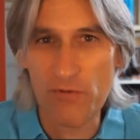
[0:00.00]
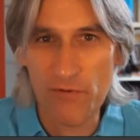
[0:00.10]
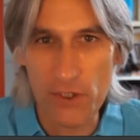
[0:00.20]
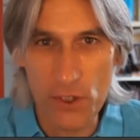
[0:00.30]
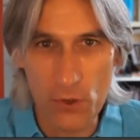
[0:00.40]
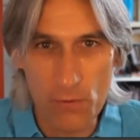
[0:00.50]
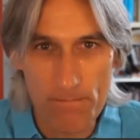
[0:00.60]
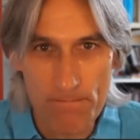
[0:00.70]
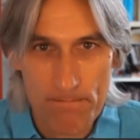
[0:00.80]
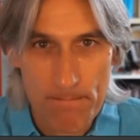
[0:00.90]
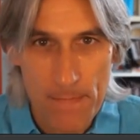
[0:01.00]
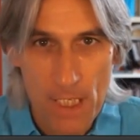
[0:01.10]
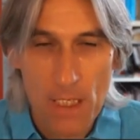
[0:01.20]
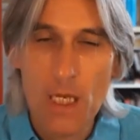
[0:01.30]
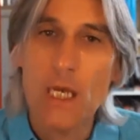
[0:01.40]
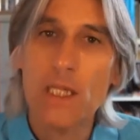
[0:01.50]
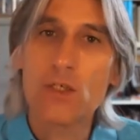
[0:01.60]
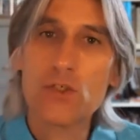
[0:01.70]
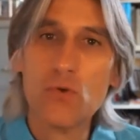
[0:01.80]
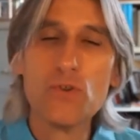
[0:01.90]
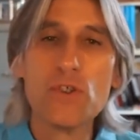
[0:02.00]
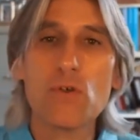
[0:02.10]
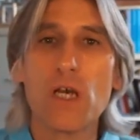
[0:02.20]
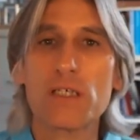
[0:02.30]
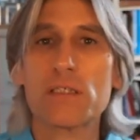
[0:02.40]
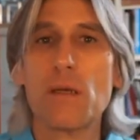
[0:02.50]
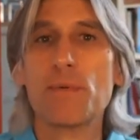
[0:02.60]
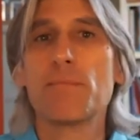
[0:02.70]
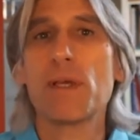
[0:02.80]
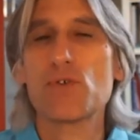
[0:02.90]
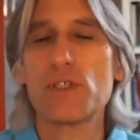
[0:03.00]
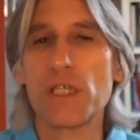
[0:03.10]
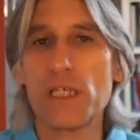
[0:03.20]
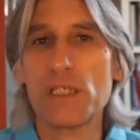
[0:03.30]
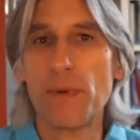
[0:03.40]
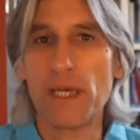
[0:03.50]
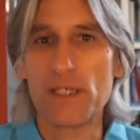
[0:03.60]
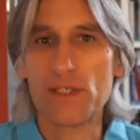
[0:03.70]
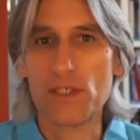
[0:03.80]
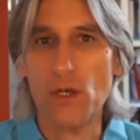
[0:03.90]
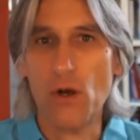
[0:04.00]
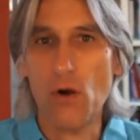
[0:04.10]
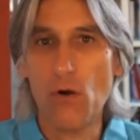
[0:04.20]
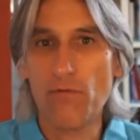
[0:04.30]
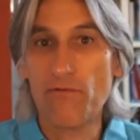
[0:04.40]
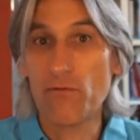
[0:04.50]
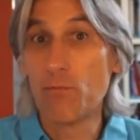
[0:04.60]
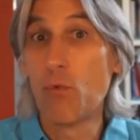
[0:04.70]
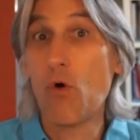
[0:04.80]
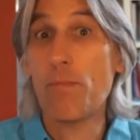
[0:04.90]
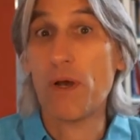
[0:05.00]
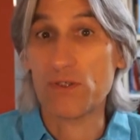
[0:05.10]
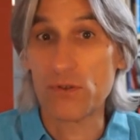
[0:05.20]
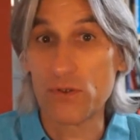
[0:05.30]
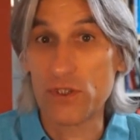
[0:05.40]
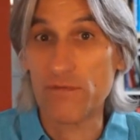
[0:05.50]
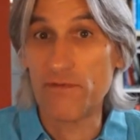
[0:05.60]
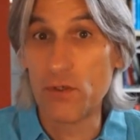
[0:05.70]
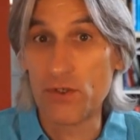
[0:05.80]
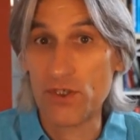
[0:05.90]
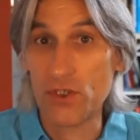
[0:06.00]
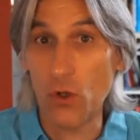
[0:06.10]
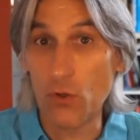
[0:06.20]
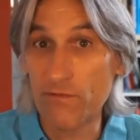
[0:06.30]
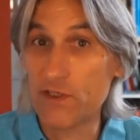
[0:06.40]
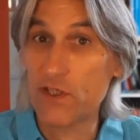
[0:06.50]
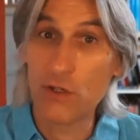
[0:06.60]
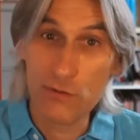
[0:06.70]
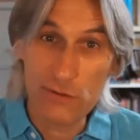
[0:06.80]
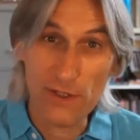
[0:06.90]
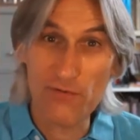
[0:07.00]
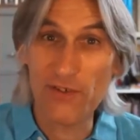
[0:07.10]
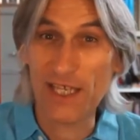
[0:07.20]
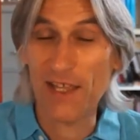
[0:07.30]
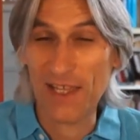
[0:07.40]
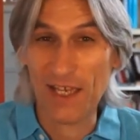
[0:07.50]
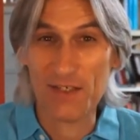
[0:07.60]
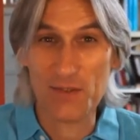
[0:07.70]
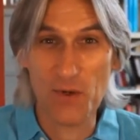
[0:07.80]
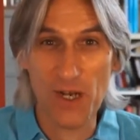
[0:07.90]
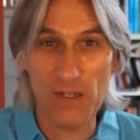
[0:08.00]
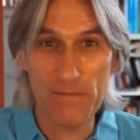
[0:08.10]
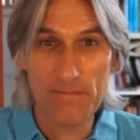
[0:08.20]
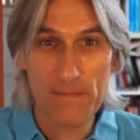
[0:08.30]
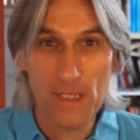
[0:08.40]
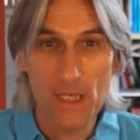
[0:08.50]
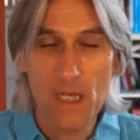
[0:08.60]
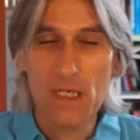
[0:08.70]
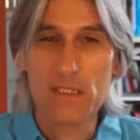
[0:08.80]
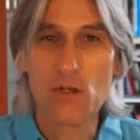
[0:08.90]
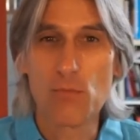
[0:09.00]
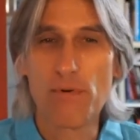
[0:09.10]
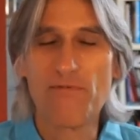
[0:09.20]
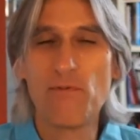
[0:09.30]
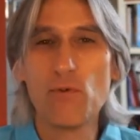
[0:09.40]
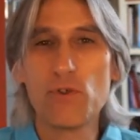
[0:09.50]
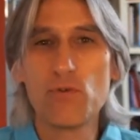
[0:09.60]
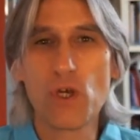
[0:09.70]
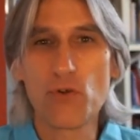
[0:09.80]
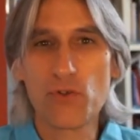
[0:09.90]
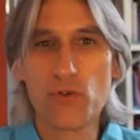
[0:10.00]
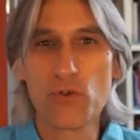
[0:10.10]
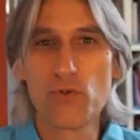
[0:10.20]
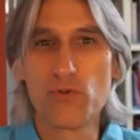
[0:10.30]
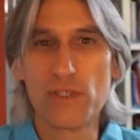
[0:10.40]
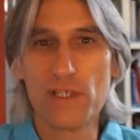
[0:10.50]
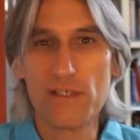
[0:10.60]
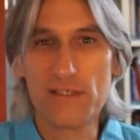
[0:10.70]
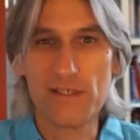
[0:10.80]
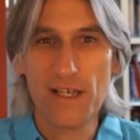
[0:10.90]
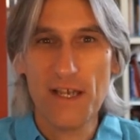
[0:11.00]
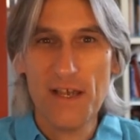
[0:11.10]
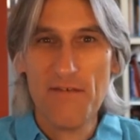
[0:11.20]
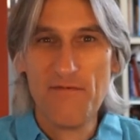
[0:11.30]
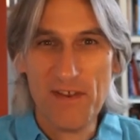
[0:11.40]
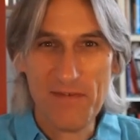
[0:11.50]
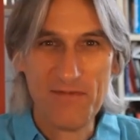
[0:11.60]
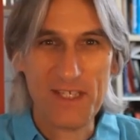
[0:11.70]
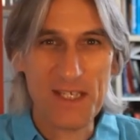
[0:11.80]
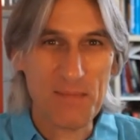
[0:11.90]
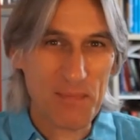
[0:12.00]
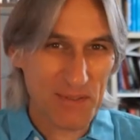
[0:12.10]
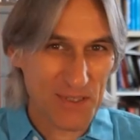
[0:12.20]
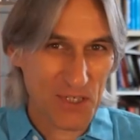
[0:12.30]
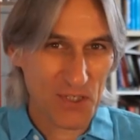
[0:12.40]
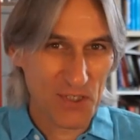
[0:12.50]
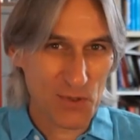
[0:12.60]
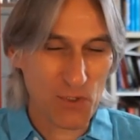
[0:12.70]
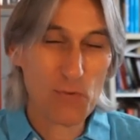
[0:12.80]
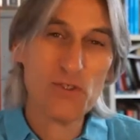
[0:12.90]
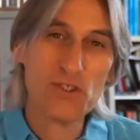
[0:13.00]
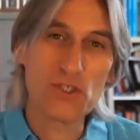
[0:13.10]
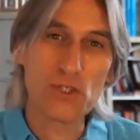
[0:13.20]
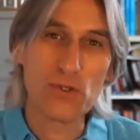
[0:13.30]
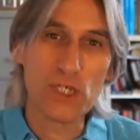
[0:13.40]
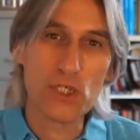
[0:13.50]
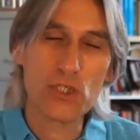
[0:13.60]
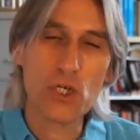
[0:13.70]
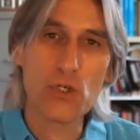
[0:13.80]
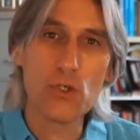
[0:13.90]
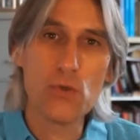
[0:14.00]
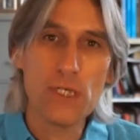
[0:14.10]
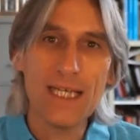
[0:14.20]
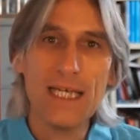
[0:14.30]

for you. There's also a supplementary database of more puzzles for you to solve, so don't forget that as well. So before you go through these 50 positions, what I want to do is show you